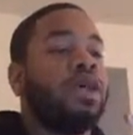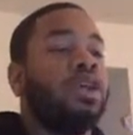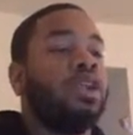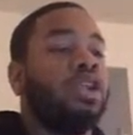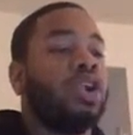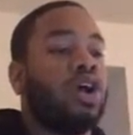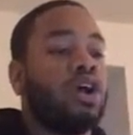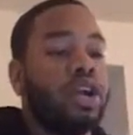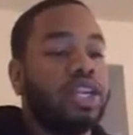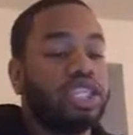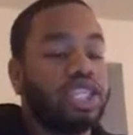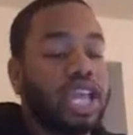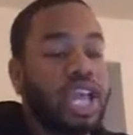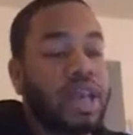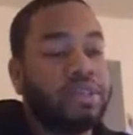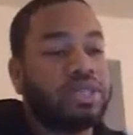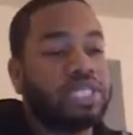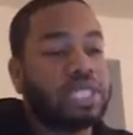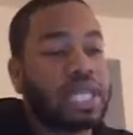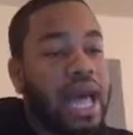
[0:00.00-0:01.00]
Large
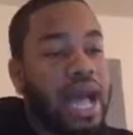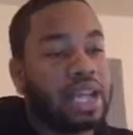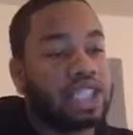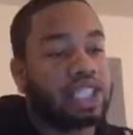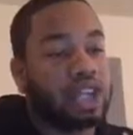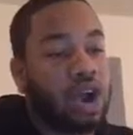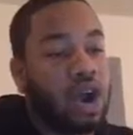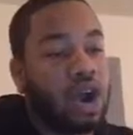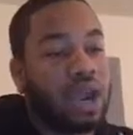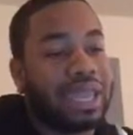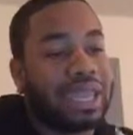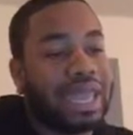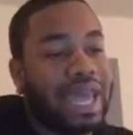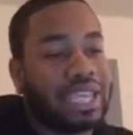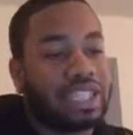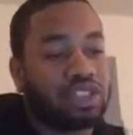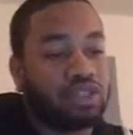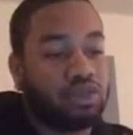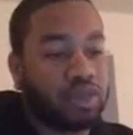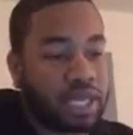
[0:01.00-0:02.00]
cap stocks are
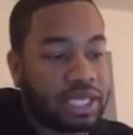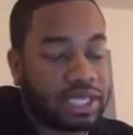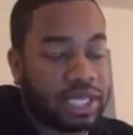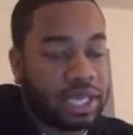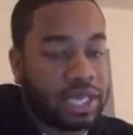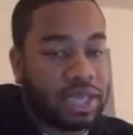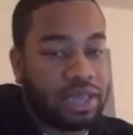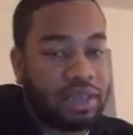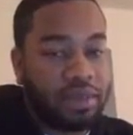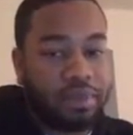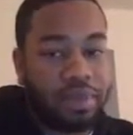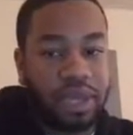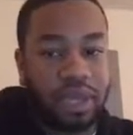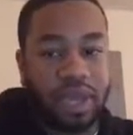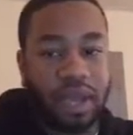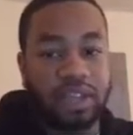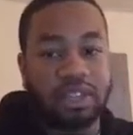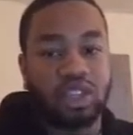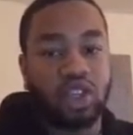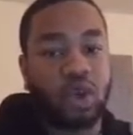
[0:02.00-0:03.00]
less risky
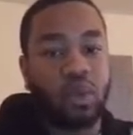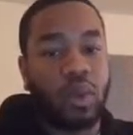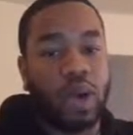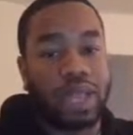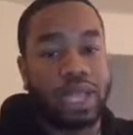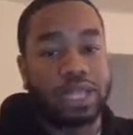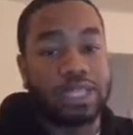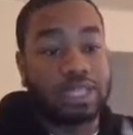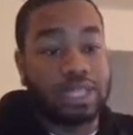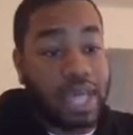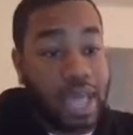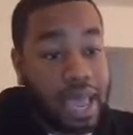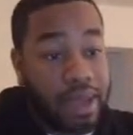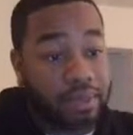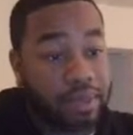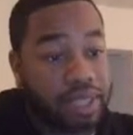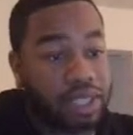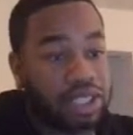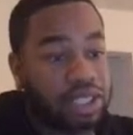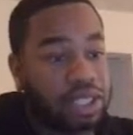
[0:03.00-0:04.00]
because they're well
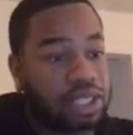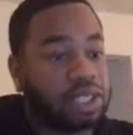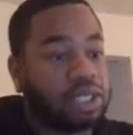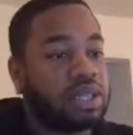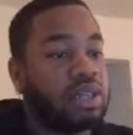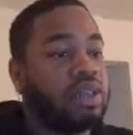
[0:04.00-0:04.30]
established.